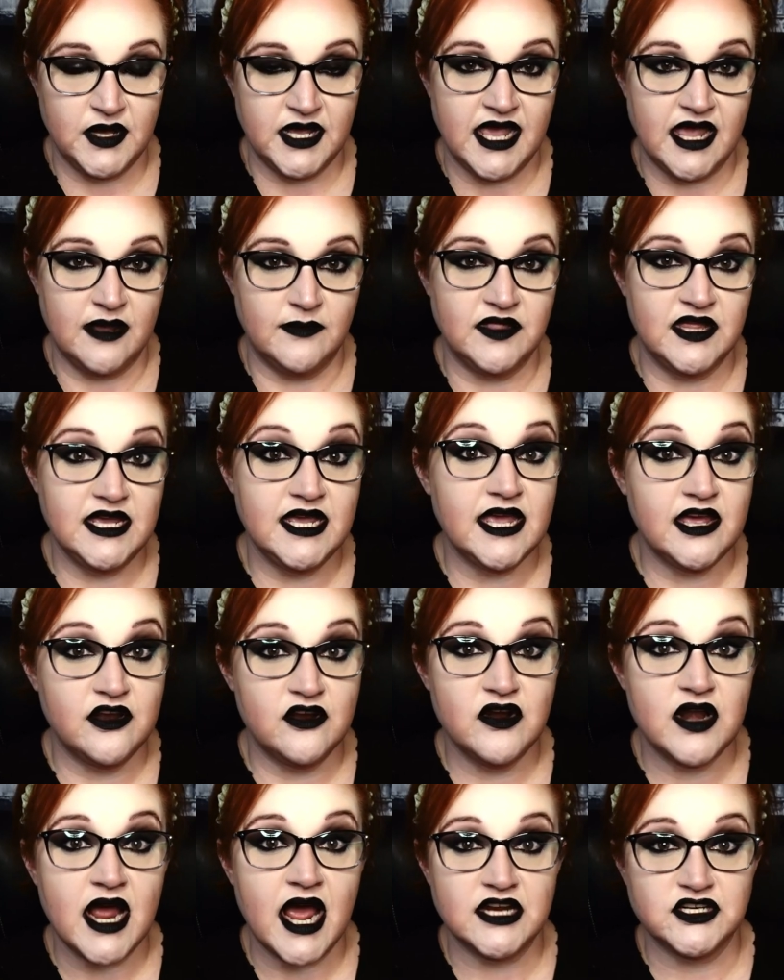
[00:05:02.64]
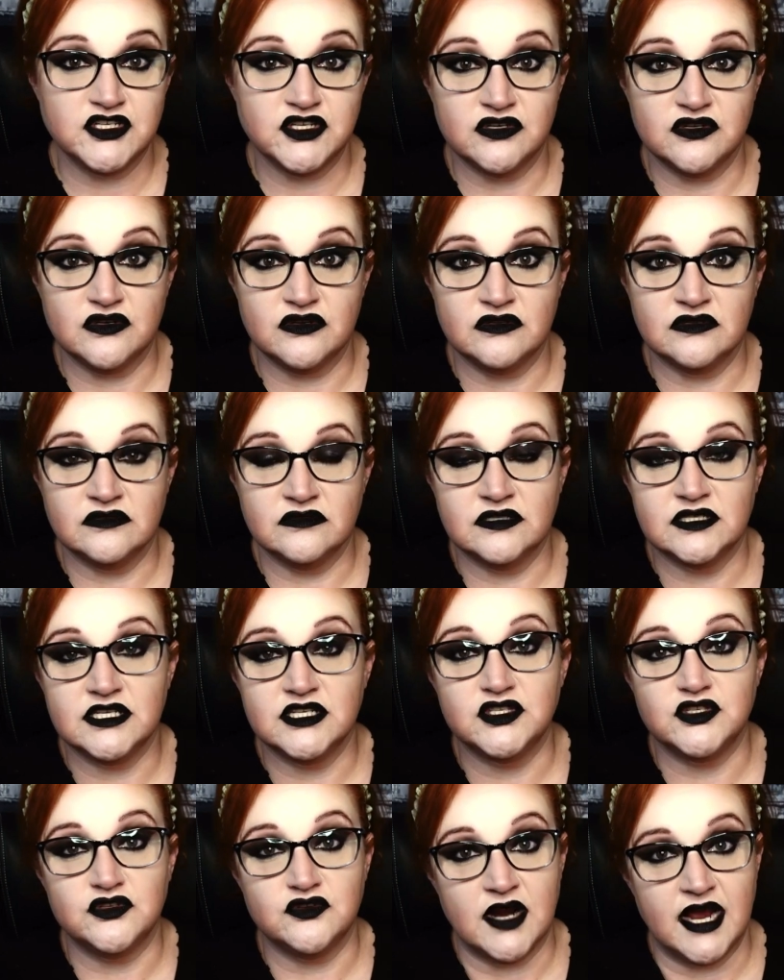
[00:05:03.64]
became the International
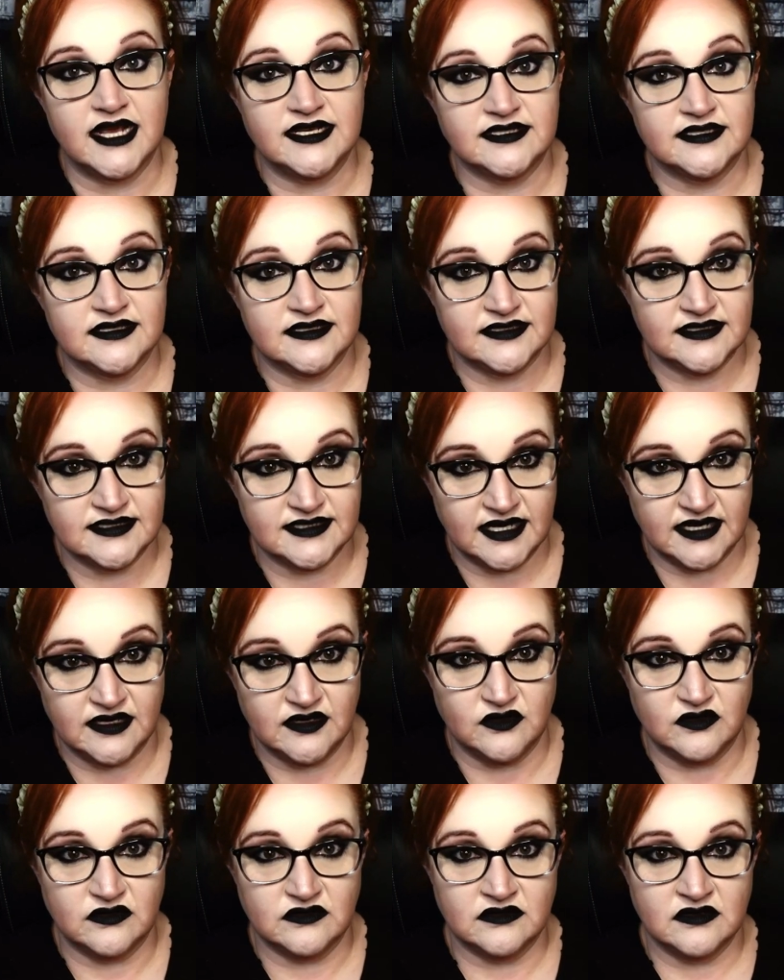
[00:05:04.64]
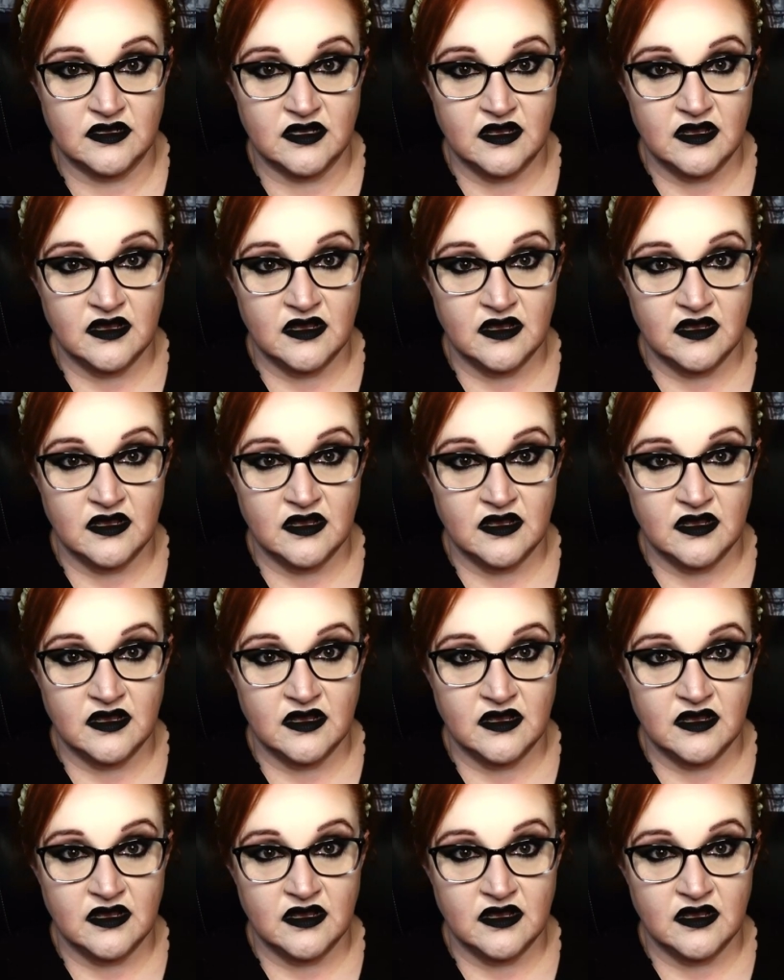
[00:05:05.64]
Distress Signal.